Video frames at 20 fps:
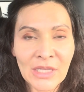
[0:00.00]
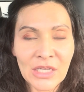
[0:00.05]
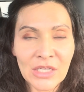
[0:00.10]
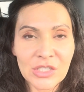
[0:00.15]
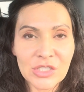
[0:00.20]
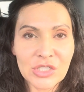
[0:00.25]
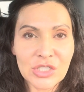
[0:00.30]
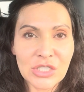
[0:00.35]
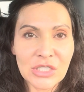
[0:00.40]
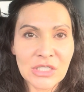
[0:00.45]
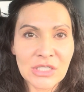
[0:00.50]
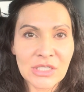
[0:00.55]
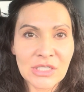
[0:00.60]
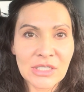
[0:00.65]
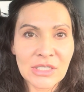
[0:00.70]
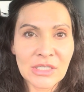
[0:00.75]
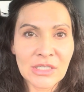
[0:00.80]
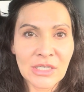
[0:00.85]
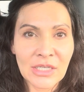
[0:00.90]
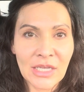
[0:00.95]

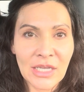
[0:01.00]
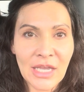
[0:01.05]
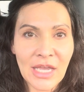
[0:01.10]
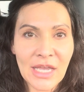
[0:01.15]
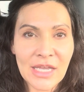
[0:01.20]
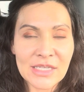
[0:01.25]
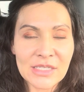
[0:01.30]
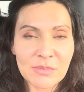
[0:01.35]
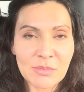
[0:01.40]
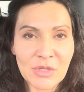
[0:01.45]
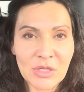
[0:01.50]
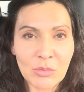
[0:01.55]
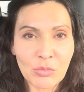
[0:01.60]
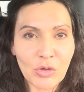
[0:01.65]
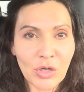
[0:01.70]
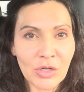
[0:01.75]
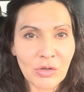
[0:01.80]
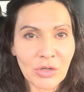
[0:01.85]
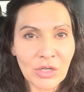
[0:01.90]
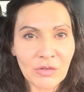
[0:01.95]
She has been
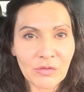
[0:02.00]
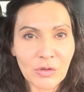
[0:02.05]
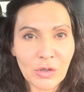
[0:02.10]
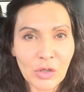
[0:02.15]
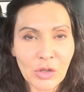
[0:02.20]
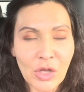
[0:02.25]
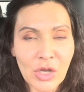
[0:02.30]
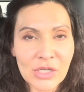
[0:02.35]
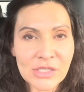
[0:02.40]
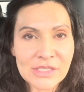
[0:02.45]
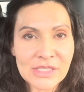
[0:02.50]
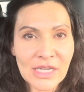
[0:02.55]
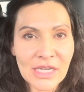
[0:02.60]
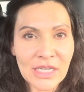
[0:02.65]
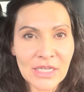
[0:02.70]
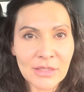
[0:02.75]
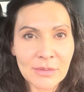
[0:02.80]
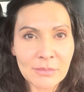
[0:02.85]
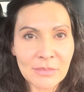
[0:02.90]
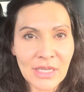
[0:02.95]
embroidering for a long
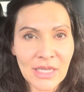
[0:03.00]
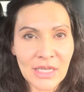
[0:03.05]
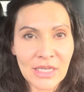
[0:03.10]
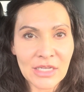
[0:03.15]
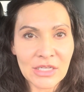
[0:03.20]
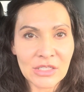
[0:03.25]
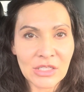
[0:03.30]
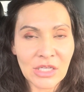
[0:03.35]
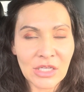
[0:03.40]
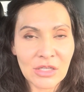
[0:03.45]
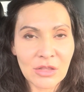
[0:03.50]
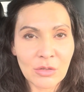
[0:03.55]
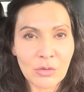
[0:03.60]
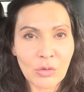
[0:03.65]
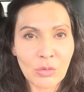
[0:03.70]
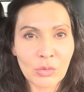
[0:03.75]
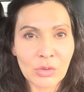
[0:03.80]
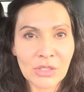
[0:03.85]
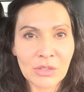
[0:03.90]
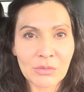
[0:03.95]
time, and the
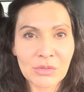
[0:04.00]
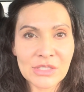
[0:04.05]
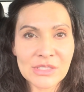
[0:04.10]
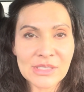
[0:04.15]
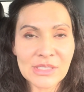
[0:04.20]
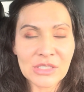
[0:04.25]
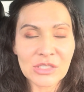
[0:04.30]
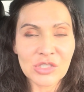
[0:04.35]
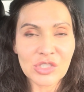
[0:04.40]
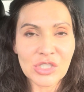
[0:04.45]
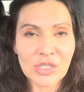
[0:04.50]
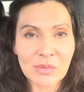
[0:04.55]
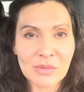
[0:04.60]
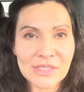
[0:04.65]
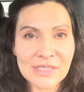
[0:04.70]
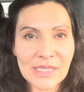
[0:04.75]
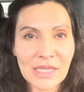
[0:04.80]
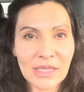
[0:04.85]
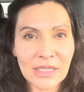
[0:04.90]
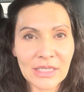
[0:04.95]
only reason she was
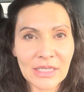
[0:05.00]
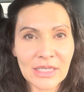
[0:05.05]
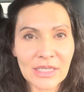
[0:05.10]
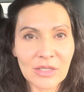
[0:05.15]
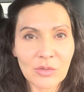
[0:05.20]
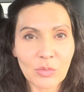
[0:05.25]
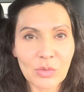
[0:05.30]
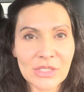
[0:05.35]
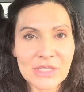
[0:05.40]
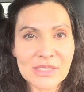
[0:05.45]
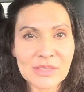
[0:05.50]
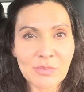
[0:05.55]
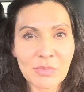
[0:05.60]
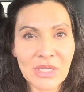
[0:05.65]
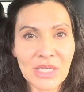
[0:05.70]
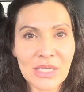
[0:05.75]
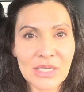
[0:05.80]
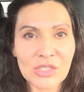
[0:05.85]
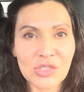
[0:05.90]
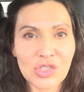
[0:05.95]
selling it was
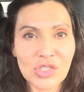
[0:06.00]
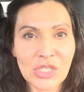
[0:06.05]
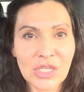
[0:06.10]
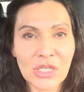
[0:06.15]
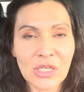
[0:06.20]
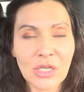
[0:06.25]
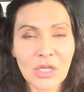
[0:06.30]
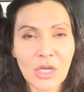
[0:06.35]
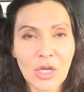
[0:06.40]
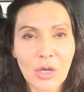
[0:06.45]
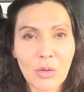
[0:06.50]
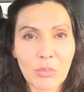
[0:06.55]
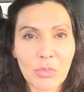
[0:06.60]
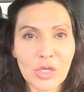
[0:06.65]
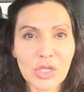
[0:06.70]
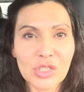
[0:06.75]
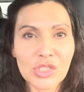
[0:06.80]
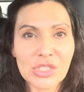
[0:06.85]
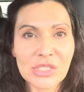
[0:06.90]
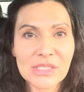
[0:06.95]
because she
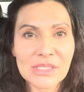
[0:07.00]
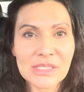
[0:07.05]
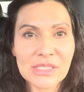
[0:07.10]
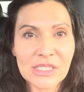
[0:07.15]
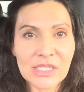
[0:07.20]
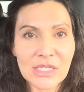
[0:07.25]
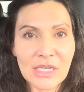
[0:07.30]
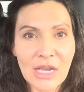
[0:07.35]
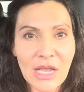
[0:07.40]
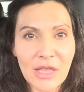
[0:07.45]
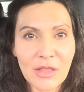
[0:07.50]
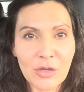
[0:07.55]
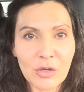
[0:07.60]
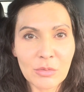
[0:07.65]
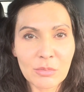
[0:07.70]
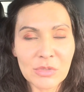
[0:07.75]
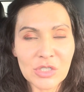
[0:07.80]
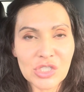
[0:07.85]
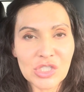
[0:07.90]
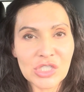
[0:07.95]
purchased another
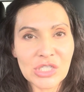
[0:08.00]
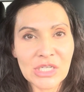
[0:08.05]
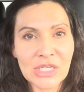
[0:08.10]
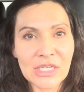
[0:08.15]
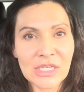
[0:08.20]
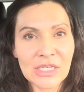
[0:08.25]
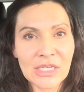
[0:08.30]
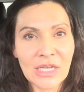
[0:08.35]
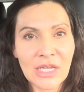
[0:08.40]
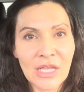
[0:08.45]
machine